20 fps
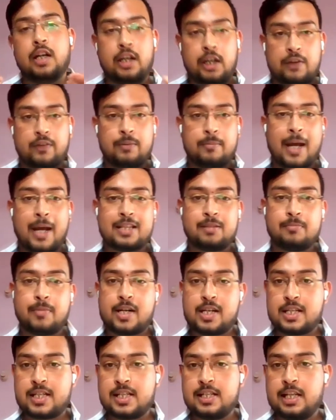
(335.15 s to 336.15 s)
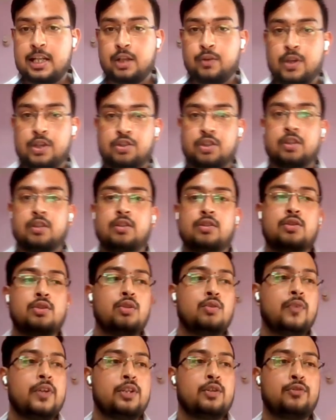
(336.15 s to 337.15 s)
given mathematical equation. So
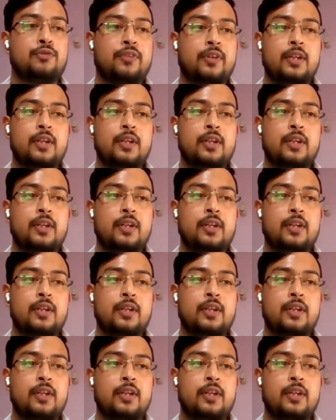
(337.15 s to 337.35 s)
when you